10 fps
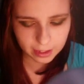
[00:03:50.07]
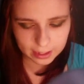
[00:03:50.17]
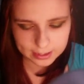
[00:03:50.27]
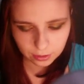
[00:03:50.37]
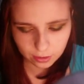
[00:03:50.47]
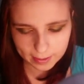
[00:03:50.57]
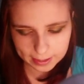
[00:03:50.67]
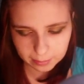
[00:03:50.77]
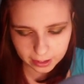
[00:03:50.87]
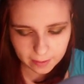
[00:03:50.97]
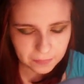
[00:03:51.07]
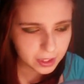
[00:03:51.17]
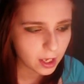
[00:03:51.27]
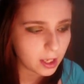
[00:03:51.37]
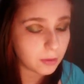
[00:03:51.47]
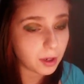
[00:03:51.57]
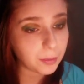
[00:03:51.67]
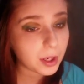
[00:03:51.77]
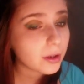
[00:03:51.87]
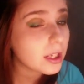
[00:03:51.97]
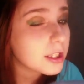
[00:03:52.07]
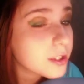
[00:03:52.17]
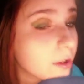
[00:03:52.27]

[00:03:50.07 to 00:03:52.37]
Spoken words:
but like I said, go back and blend it. And what we're going to